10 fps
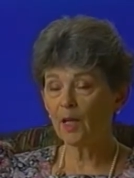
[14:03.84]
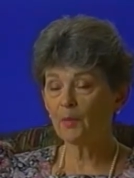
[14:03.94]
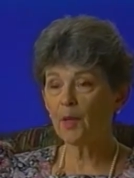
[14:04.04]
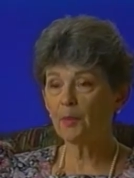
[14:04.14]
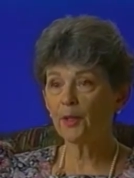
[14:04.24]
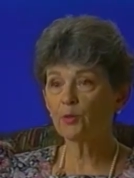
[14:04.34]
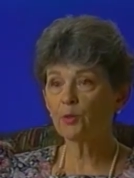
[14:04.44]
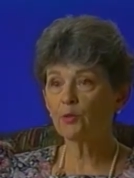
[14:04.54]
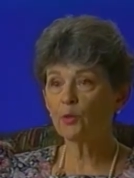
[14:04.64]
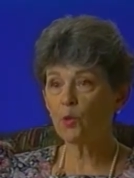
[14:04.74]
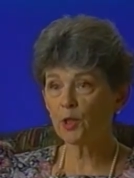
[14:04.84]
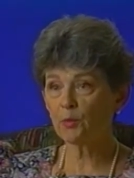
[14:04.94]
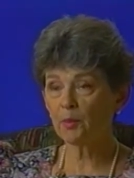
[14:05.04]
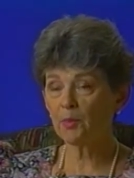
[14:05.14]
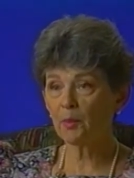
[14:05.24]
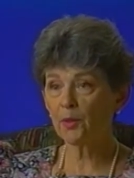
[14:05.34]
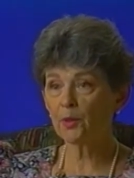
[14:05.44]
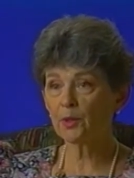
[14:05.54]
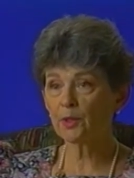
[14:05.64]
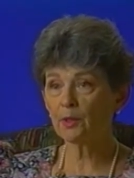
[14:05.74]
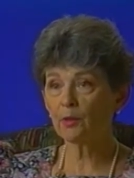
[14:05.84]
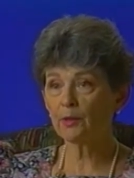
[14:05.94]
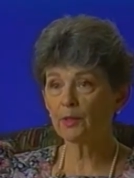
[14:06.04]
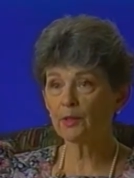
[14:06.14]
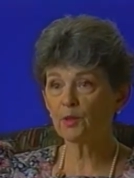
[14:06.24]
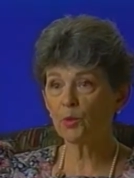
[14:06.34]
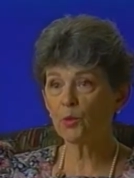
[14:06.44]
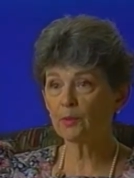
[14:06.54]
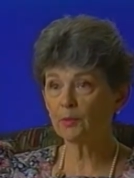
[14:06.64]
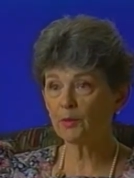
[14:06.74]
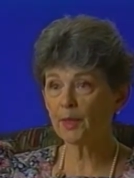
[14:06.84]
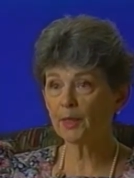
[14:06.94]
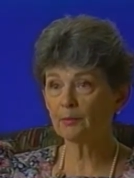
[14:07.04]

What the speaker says: My parents were divorced, but my mother was totally in support of me,